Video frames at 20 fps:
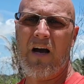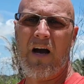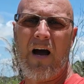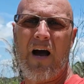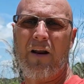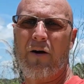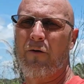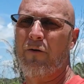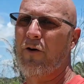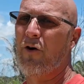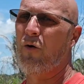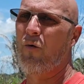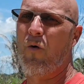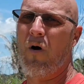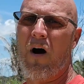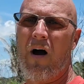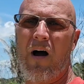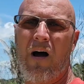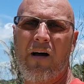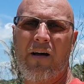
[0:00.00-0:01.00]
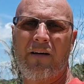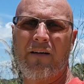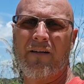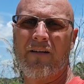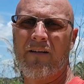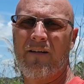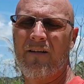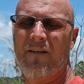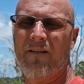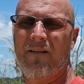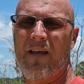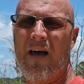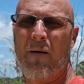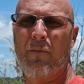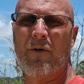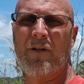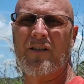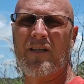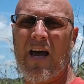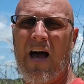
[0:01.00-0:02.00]
I don't know why that
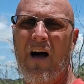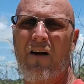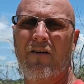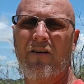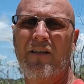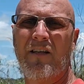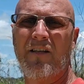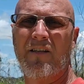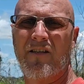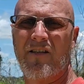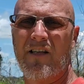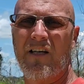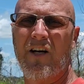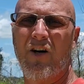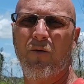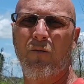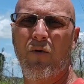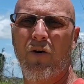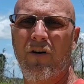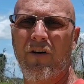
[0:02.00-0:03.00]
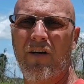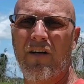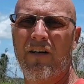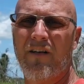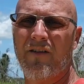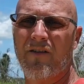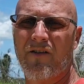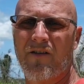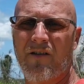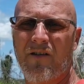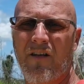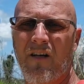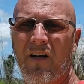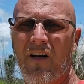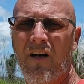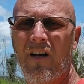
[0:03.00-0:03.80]
mentality is here, but it is.